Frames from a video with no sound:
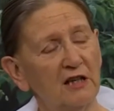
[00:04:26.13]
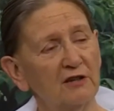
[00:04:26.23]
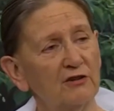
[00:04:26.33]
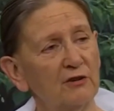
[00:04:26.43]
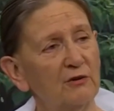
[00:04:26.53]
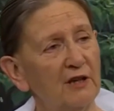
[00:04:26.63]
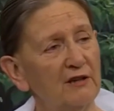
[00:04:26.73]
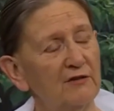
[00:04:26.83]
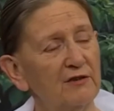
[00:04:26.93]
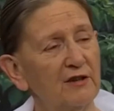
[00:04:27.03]
So
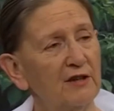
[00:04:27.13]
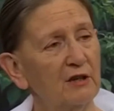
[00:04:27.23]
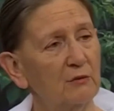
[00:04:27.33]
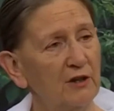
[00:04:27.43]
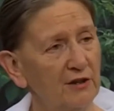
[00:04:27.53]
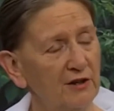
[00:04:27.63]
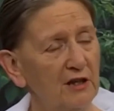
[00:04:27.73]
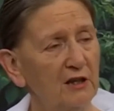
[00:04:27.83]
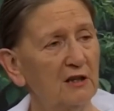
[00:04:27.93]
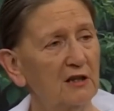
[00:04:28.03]
everything we
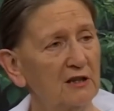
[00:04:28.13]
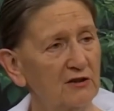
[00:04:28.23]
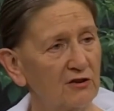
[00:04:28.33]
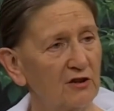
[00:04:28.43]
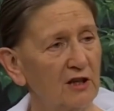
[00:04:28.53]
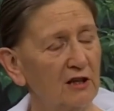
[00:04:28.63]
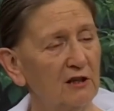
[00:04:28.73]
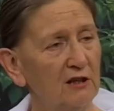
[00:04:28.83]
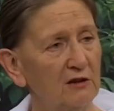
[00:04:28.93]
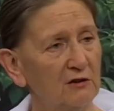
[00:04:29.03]
think and say
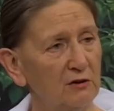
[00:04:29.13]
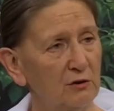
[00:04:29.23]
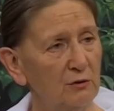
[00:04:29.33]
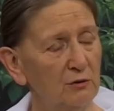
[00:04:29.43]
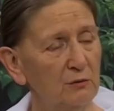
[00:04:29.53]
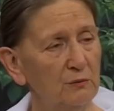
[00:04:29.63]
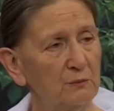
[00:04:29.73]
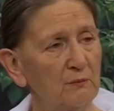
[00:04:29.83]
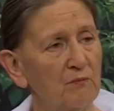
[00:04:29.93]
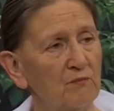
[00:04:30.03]
and do
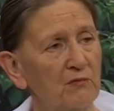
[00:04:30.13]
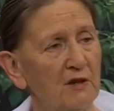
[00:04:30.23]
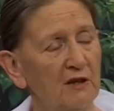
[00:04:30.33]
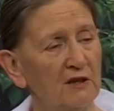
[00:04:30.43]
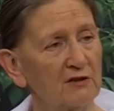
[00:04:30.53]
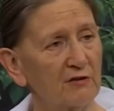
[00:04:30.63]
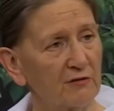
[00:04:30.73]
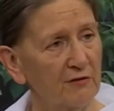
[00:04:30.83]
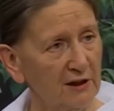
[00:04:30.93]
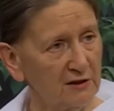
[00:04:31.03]
is
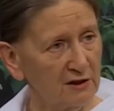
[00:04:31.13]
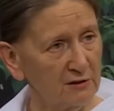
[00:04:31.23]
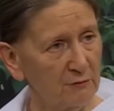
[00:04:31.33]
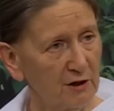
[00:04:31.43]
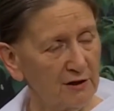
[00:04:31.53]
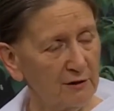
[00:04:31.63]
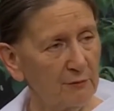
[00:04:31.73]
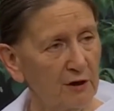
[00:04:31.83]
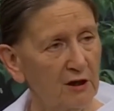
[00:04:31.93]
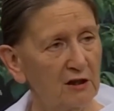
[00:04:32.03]
affected by the
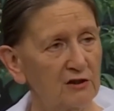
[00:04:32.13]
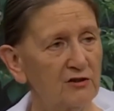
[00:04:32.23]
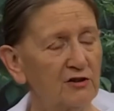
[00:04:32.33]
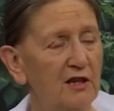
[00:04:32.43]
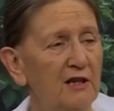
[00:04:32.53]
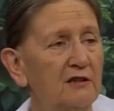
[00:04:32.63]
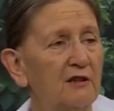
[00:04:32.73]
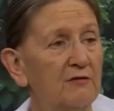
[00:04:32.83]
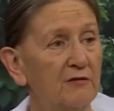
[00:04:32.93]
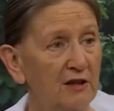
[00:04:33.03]
past and
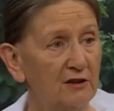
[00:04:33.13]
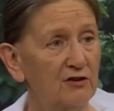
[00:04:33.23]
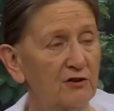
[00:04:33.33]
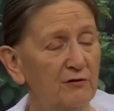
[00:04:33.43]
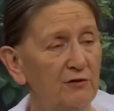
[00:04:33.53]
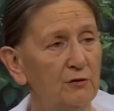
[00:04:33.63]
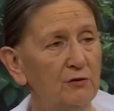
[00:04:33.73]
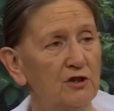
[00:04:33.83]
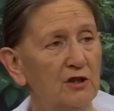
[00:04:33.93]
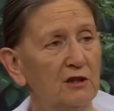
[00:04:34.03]
affects the
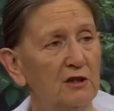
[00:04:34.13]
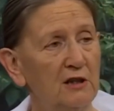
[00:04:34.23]
future.